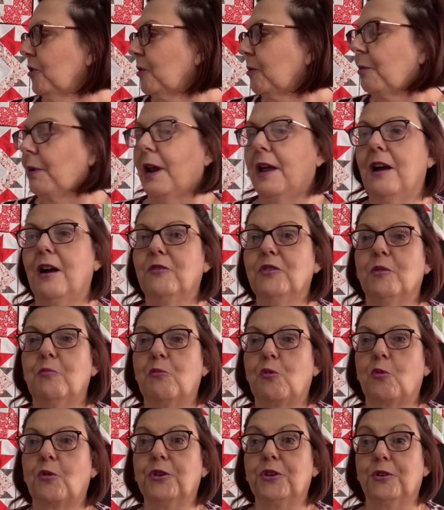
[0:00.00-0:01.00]
around, the
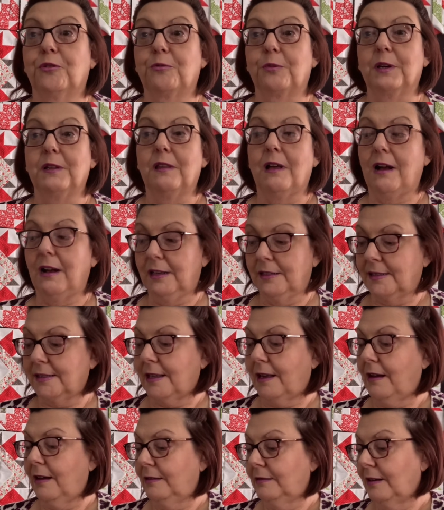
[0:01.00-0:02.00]
more you'll realize
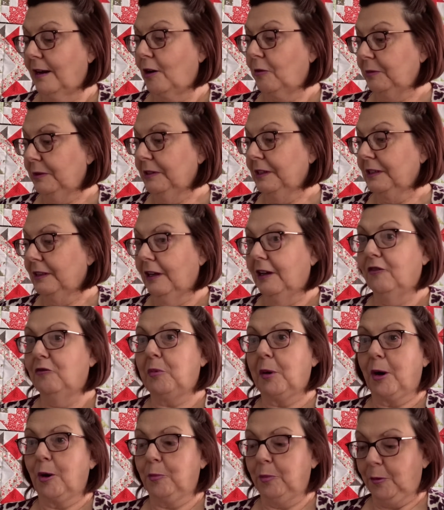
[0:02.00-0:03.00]
that I really love
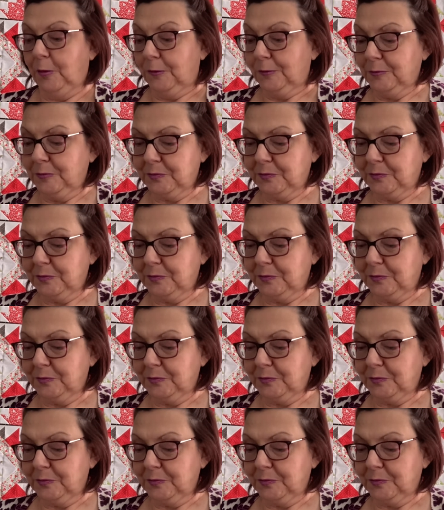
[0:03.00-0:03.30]
purple.